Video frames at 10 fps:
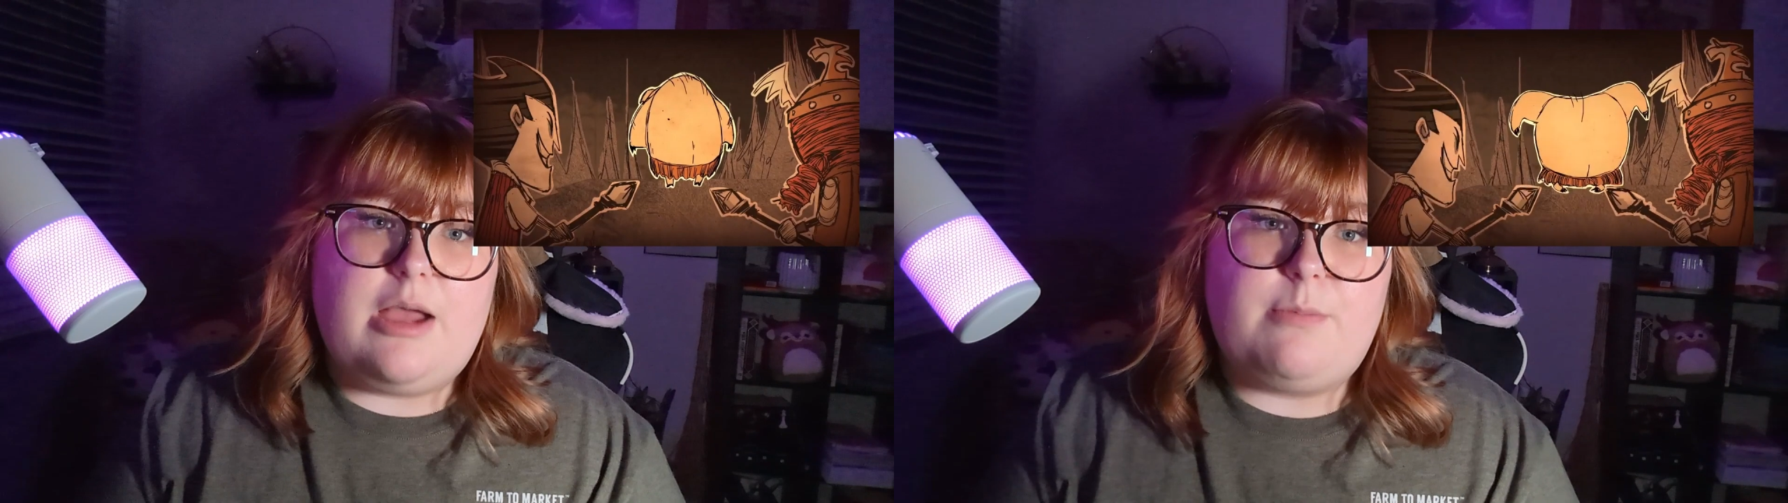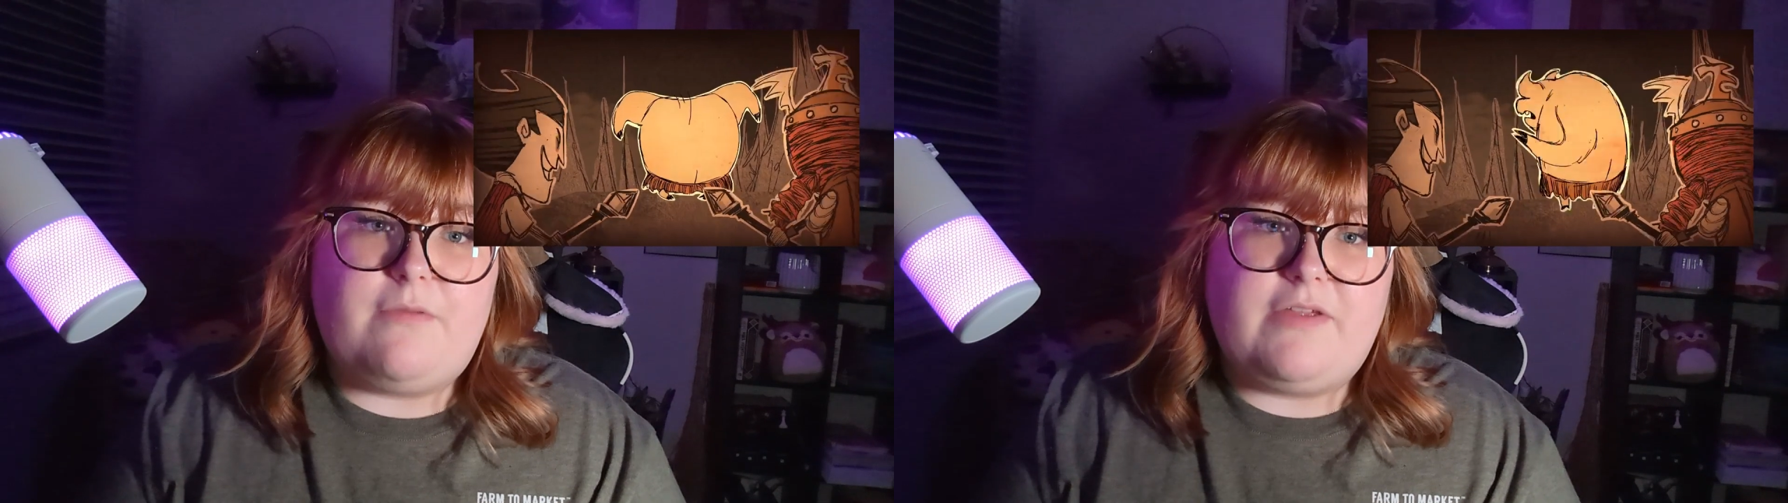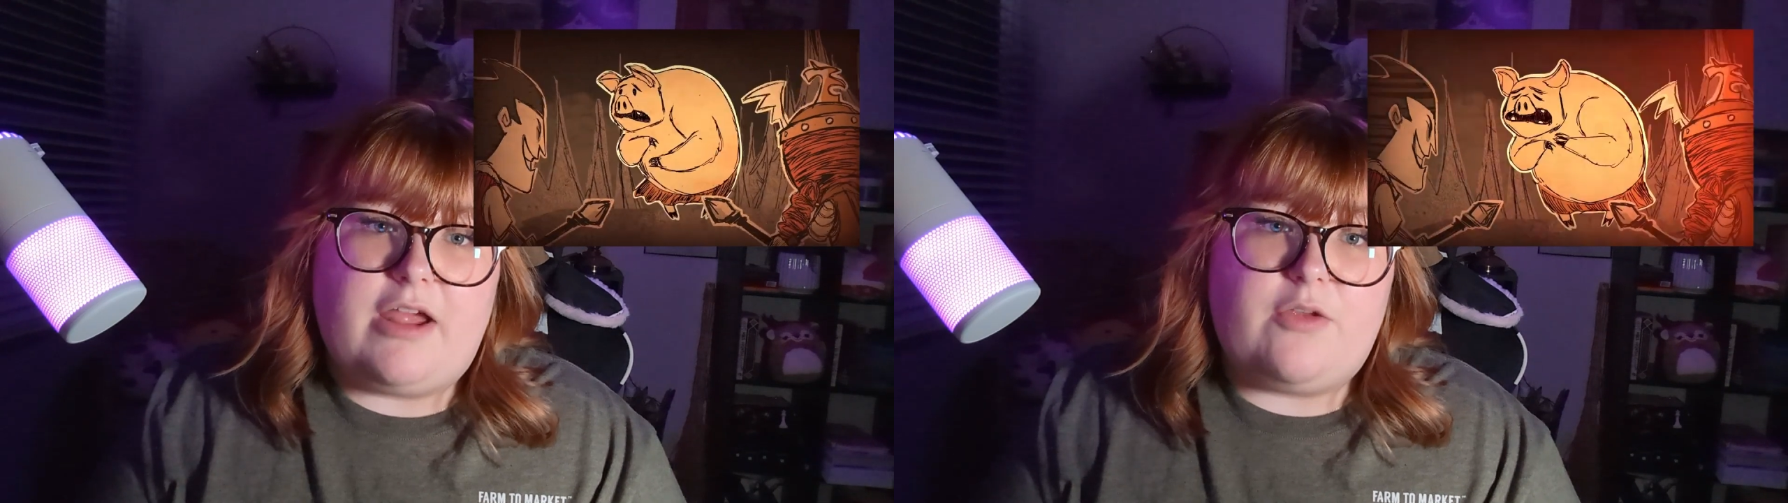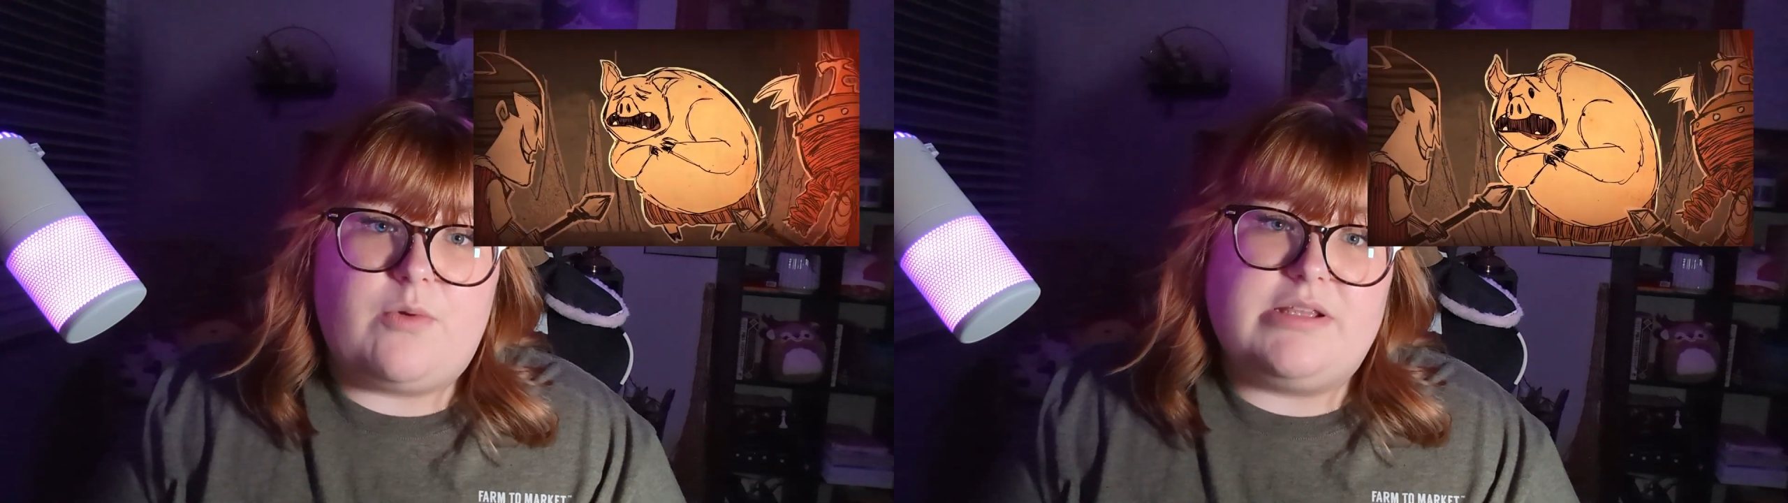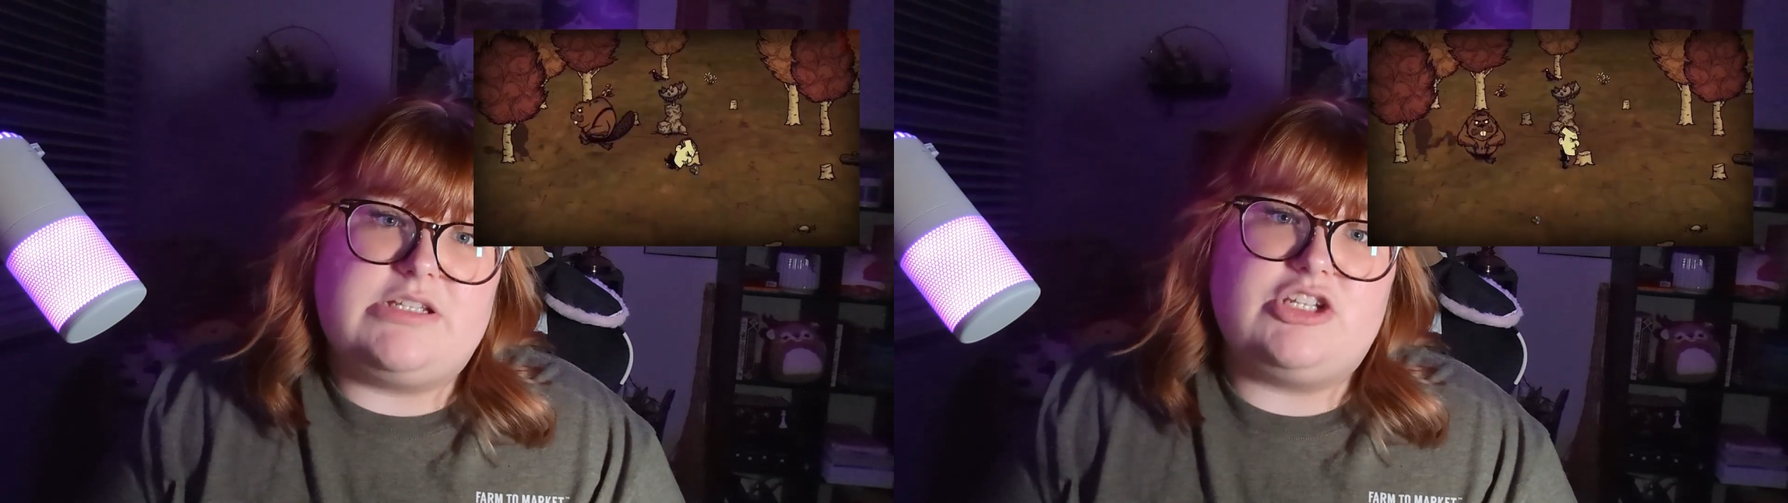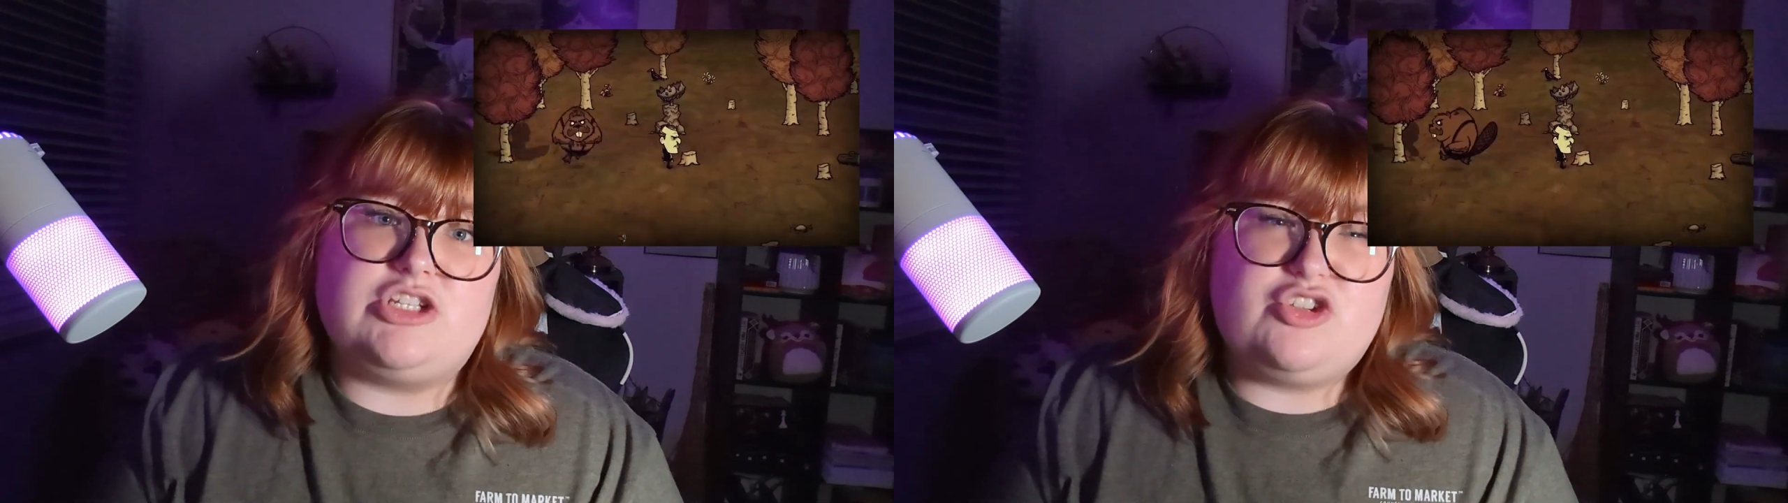above the other ones is just so